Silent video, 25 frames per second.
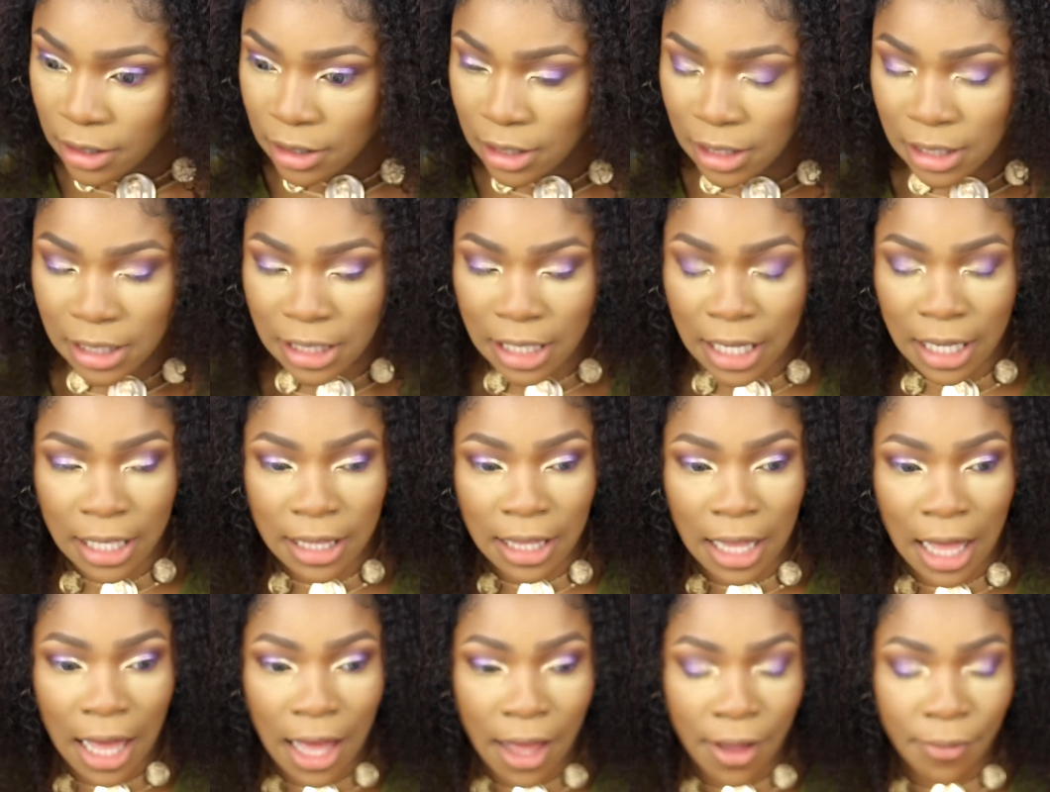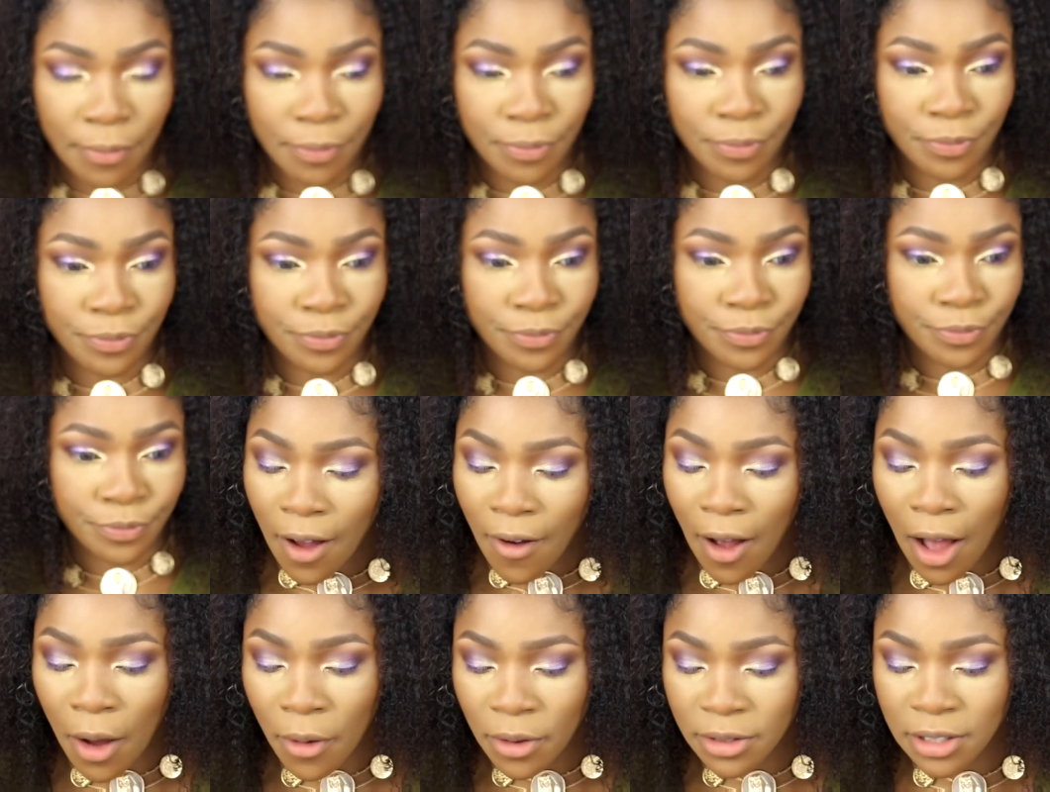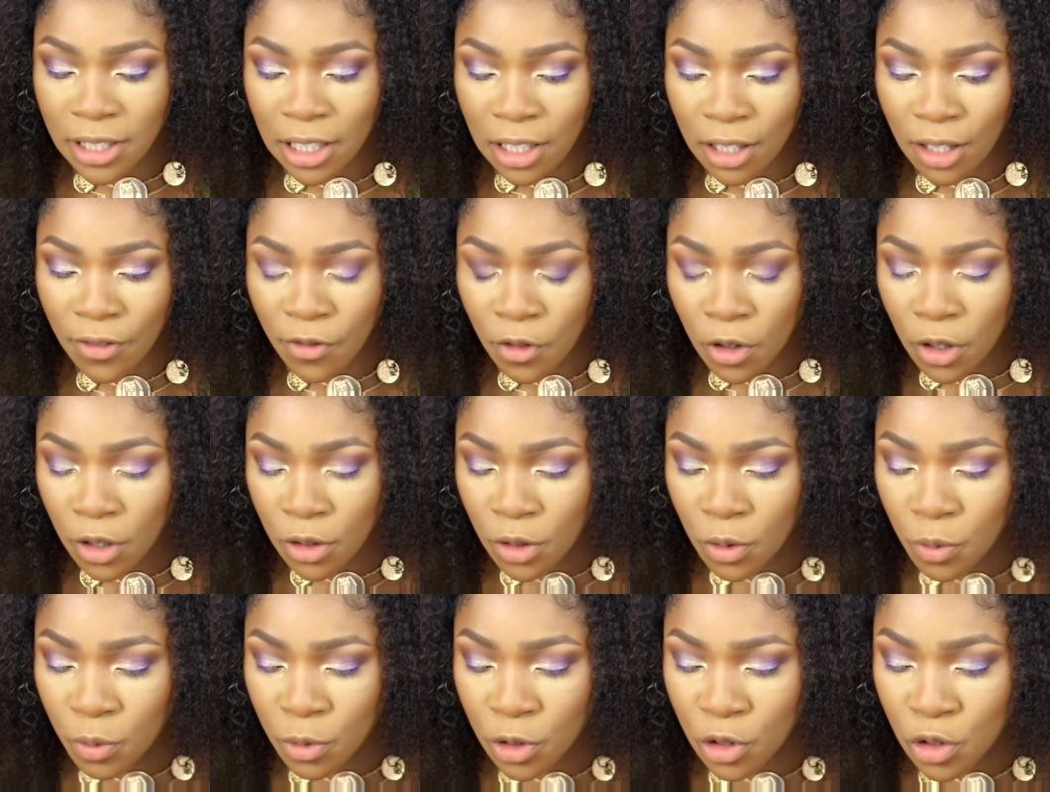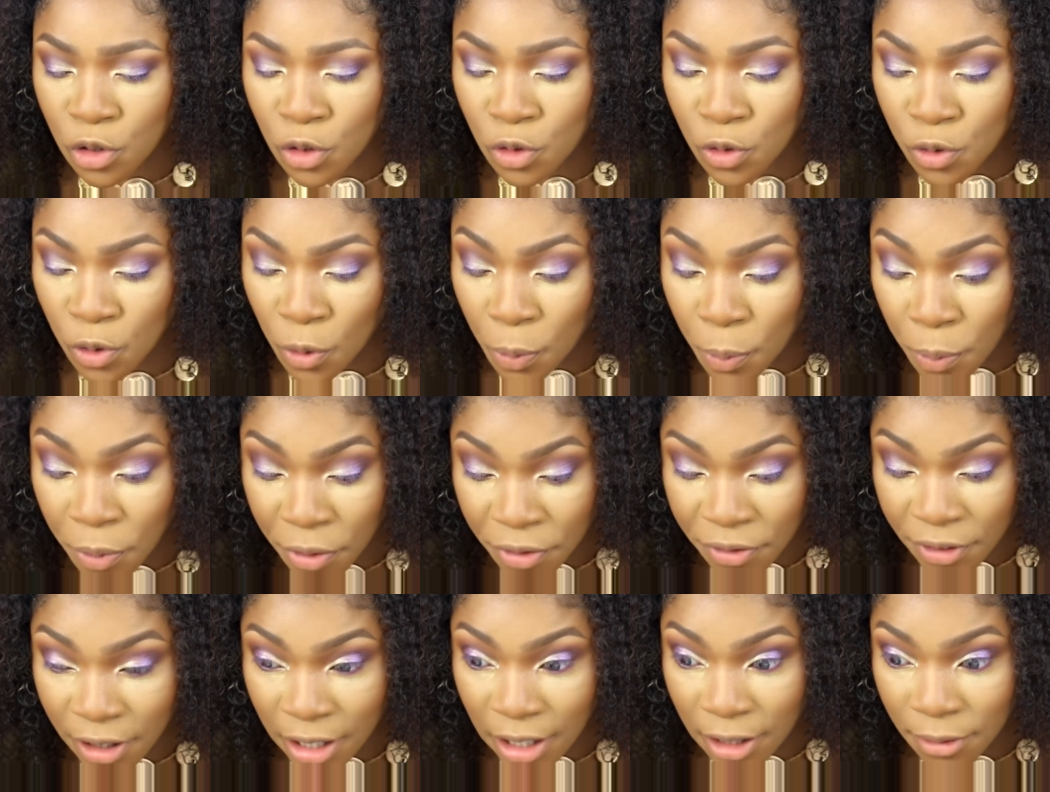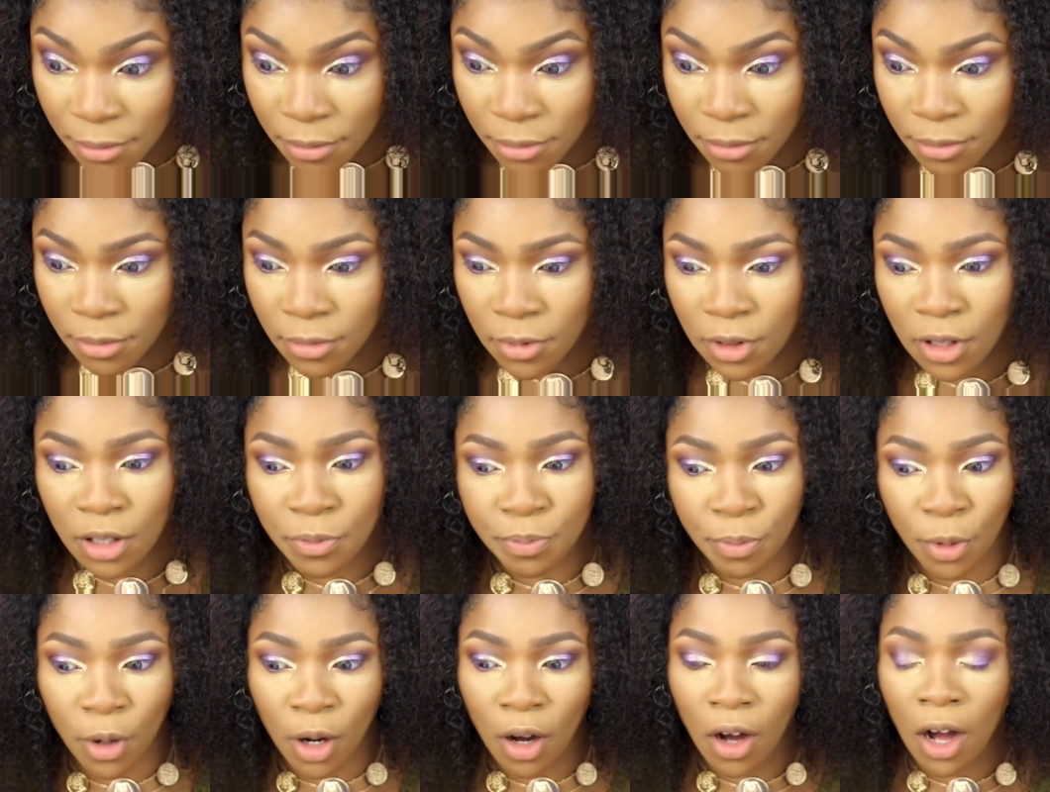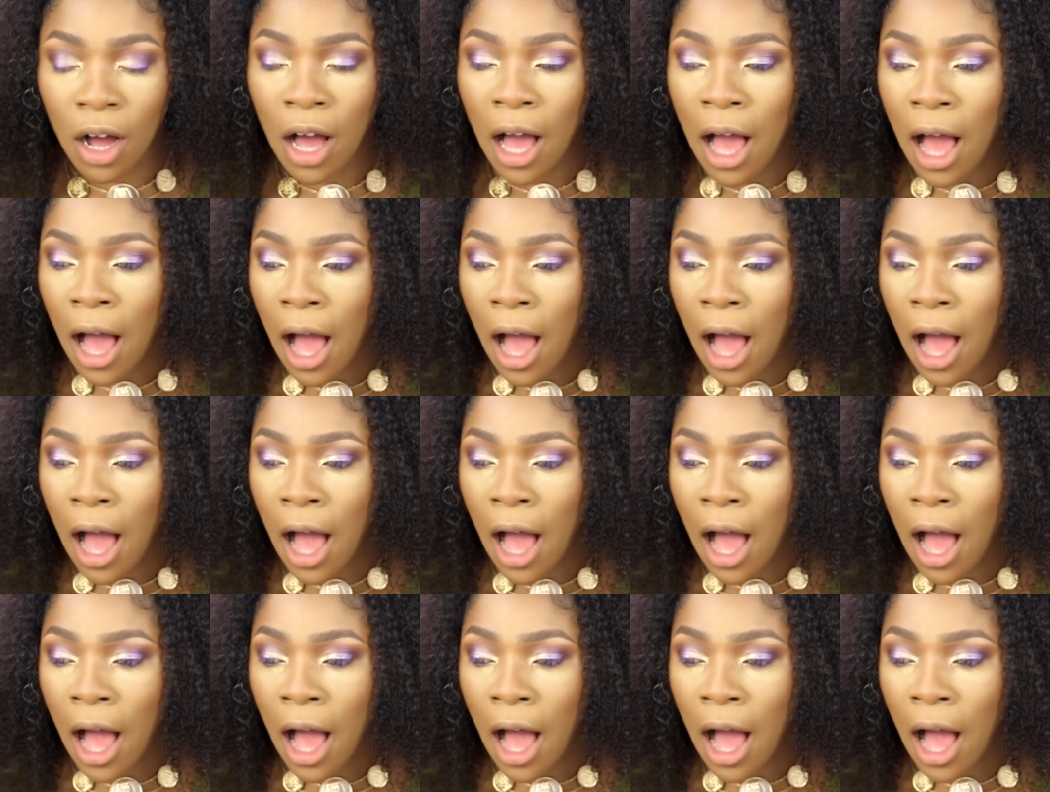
just like that. Now, I was thinking of going in with Supreme, but